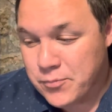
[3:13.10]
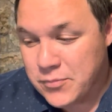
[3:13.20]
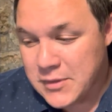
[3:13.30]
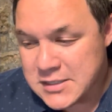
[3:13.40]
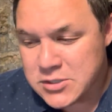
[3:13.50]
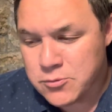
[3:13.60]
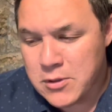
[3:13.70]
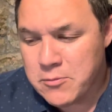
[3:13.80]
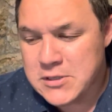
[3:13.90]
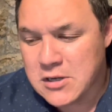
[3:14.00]
this is the one
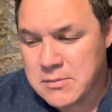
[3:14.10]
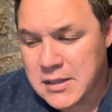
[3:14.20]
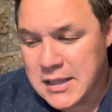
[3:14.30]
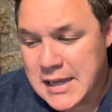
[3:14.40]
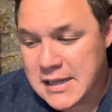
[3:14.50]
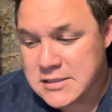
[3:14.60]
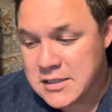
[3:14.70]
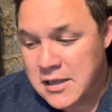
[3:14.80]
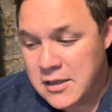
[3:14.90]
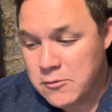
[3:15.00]
that we talked about last,
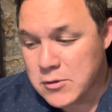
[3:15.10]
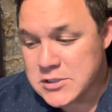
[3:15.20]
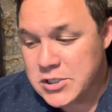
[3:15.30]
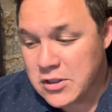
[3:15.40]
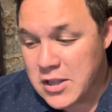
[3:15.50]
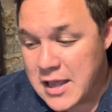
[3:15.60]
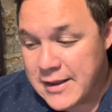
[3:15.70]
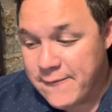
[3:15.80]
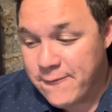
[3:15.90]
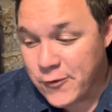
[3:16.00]
was
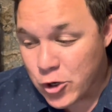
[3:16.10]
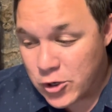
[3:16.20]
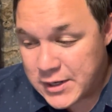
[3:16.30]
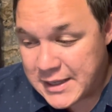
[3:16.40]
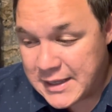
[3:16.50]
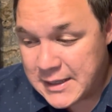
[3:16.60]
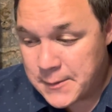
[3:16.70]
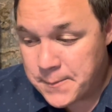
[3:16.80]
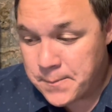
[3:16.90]
Yalan Farhi.